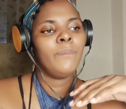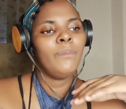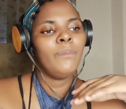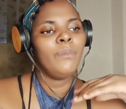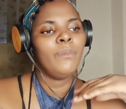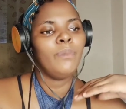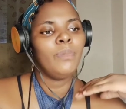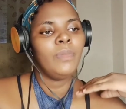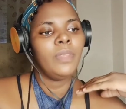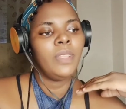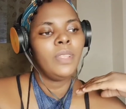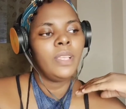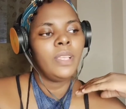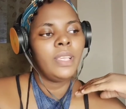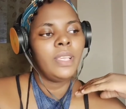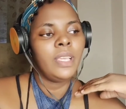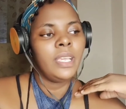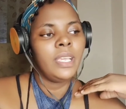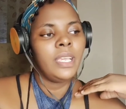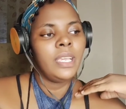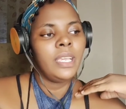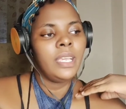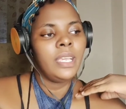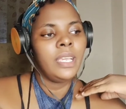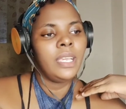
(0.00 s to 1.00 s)

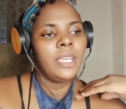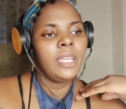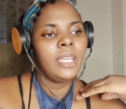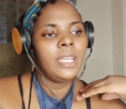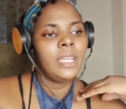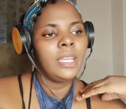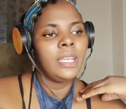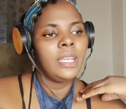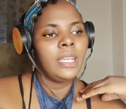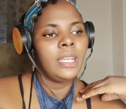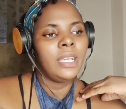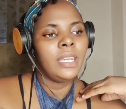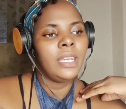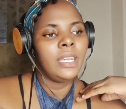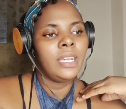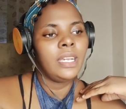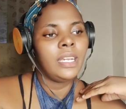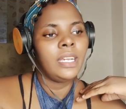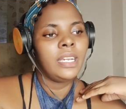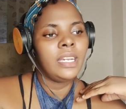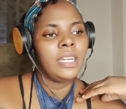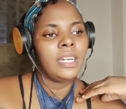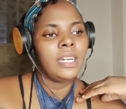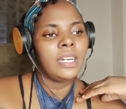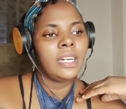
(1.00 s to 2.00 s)

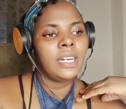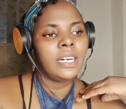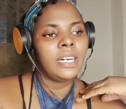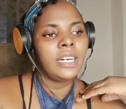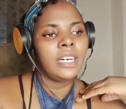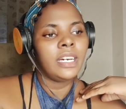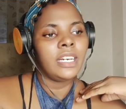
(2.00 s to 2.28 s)
(no one is talking)